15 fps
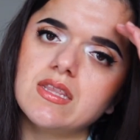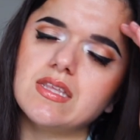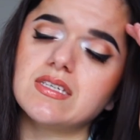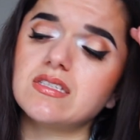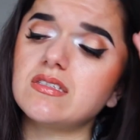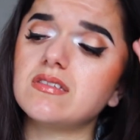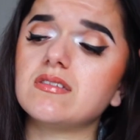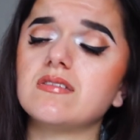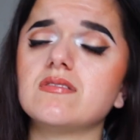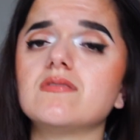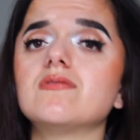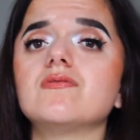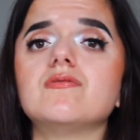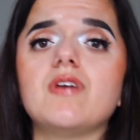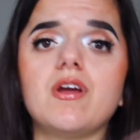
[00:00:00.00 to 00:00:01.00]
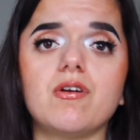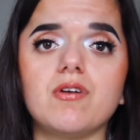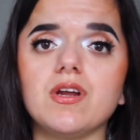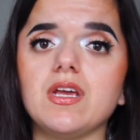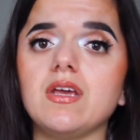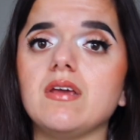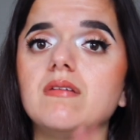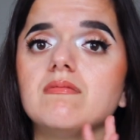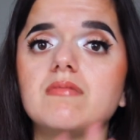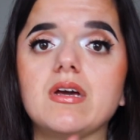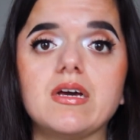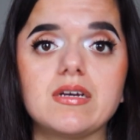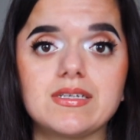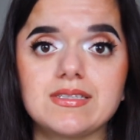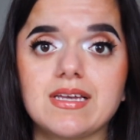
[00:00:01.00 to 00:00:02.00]
This is very
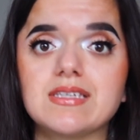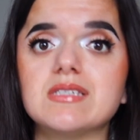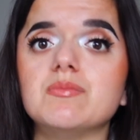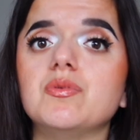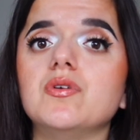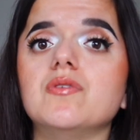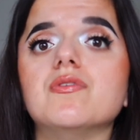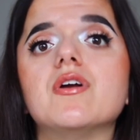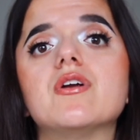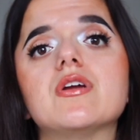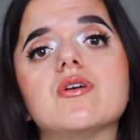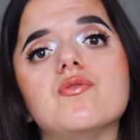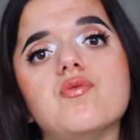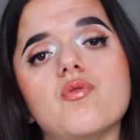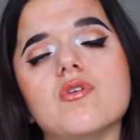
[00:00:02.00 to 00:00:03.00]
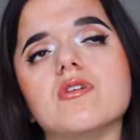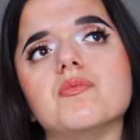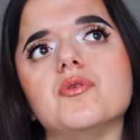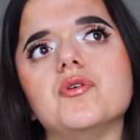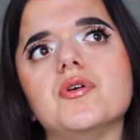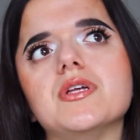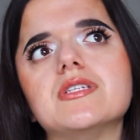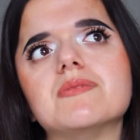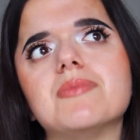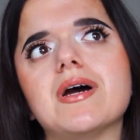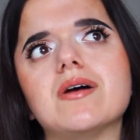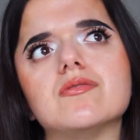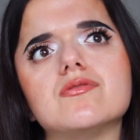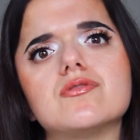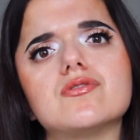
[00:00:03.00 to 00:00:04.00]
accessible, very affordable. It's
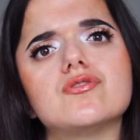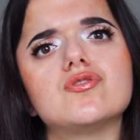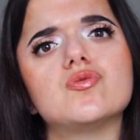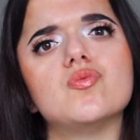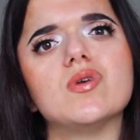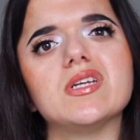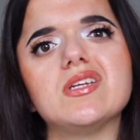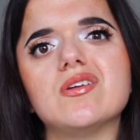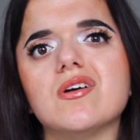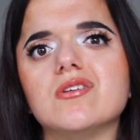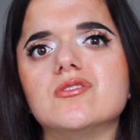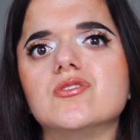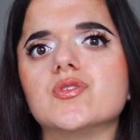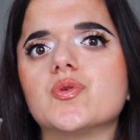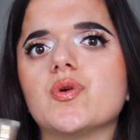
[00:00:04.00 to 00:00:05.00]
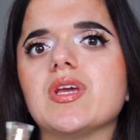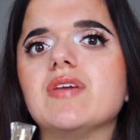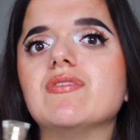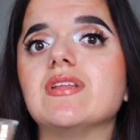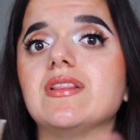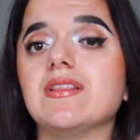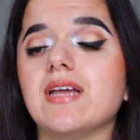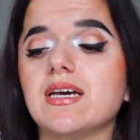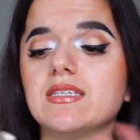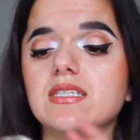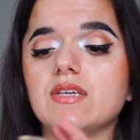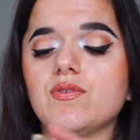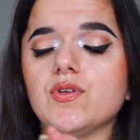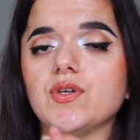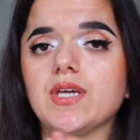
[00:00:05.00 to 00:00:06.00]
about $20 or even less
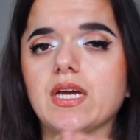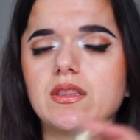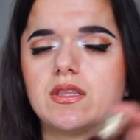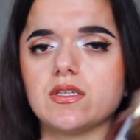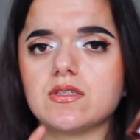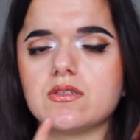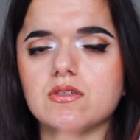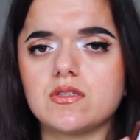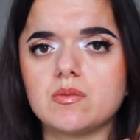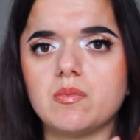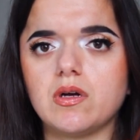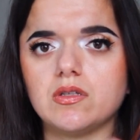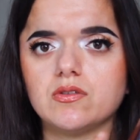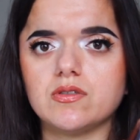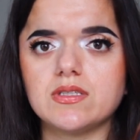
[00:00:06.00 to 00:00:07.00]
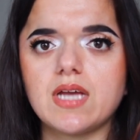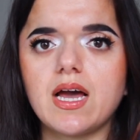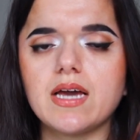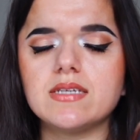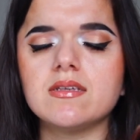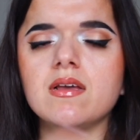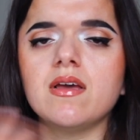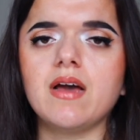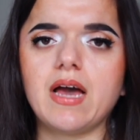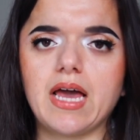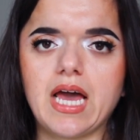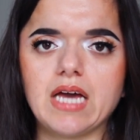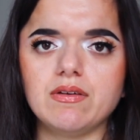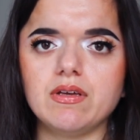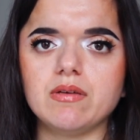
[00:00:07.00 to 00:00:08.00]
if you get this smaller size. I
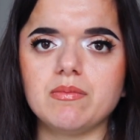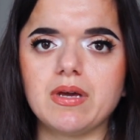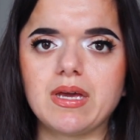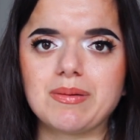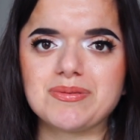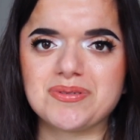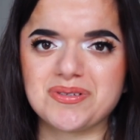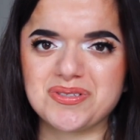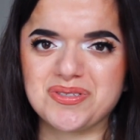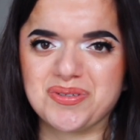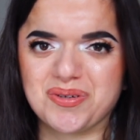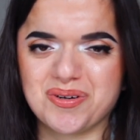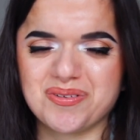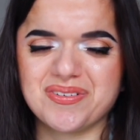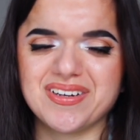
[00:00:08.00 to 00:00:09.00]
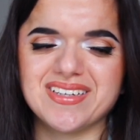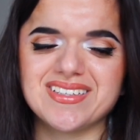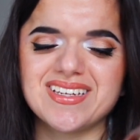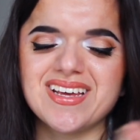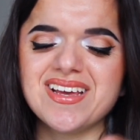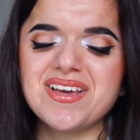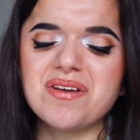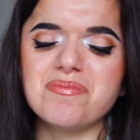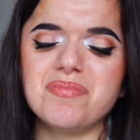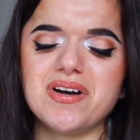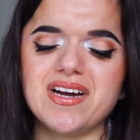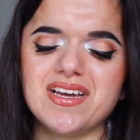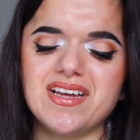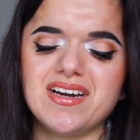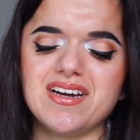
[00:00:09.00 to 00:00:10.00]
have it in my Amazon storefront,
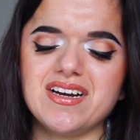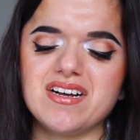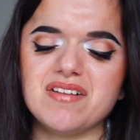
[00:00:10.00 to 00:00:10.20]
but